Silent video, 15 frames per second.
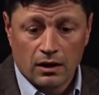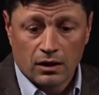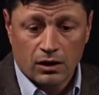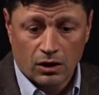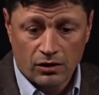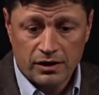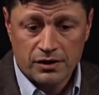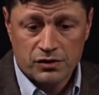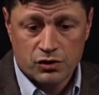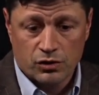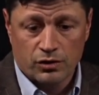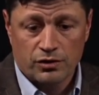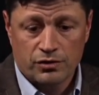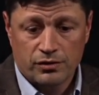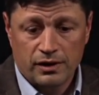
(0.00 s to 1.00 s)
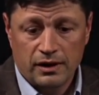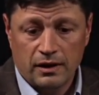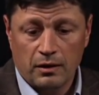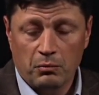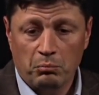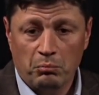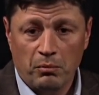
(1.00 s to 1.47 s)
Current surgery,
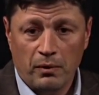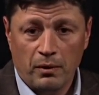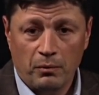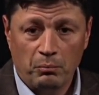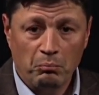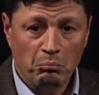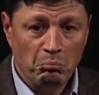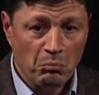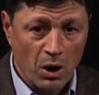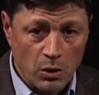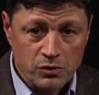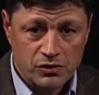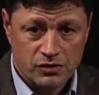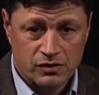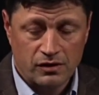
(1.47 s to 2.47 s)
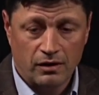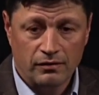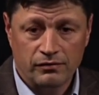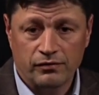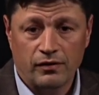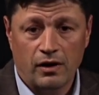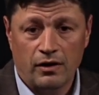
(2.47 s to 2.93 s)
most
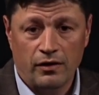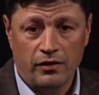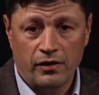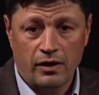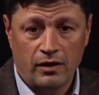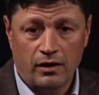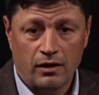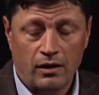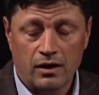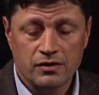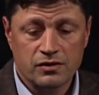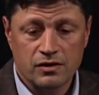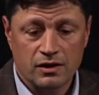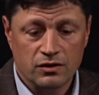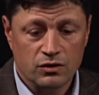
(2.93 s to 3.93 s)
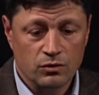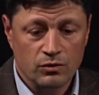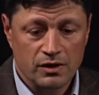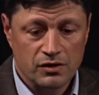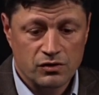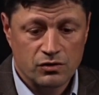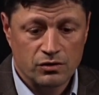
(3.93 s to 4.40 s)
of us that do
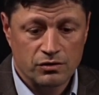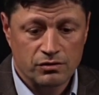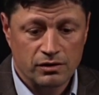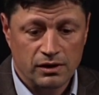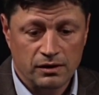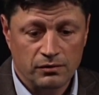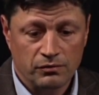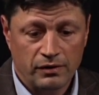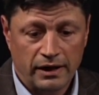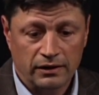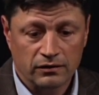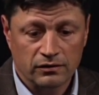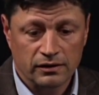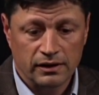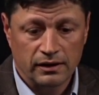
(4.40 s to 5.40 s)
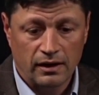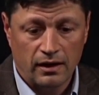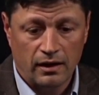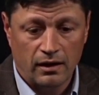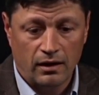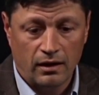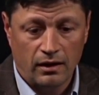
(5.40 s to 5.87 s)
this surgery regularly
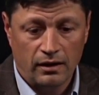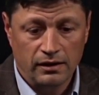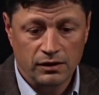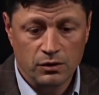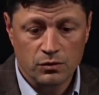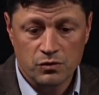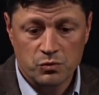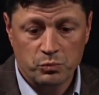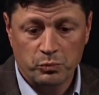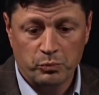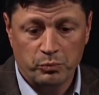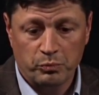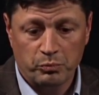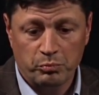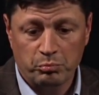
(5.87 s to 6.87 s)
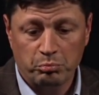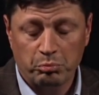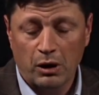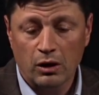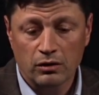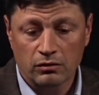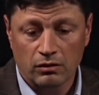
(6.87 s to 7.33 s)
use
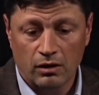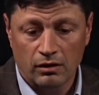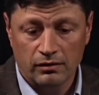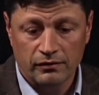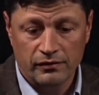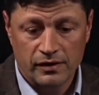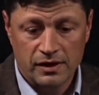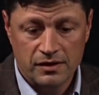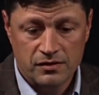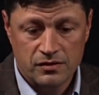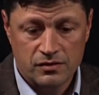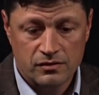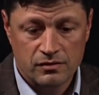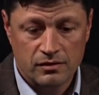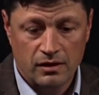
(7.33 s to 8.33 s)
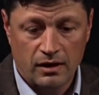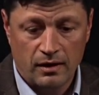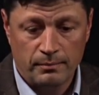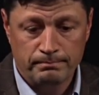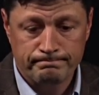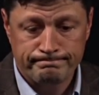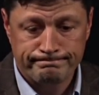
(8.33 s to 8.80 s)
part of all of these
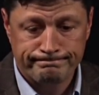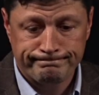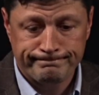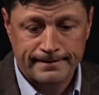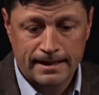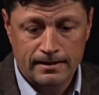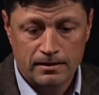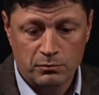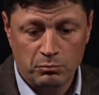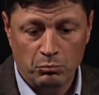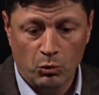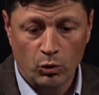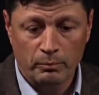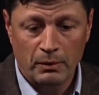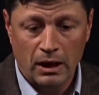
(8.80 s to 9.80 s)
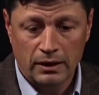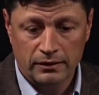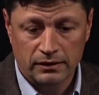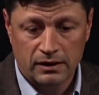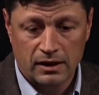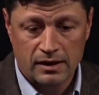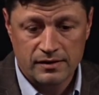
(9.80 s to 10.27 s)
more
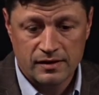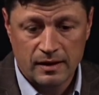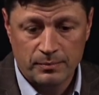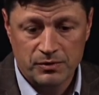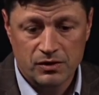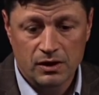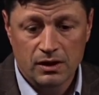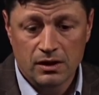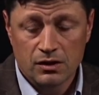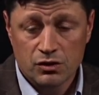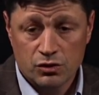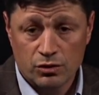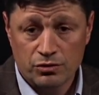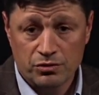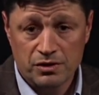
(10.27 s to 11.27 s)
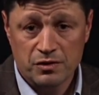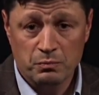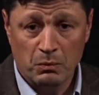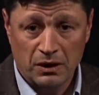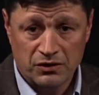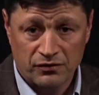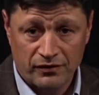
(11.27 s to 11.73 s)
modern concepts. Surgery is
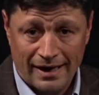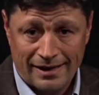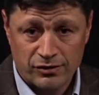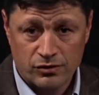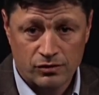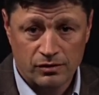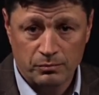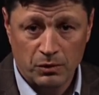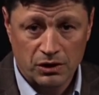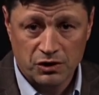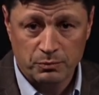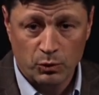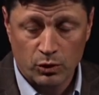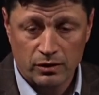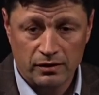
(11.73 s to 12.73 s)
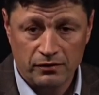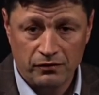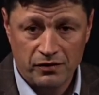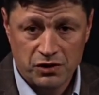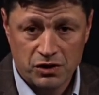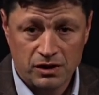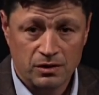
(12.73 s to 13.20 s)
much faster, much more
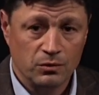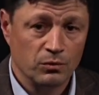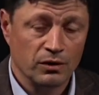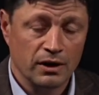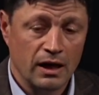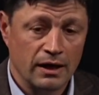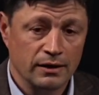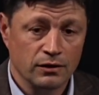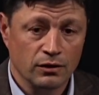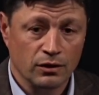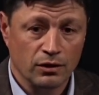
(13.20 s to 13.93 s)
efficient. We're not in a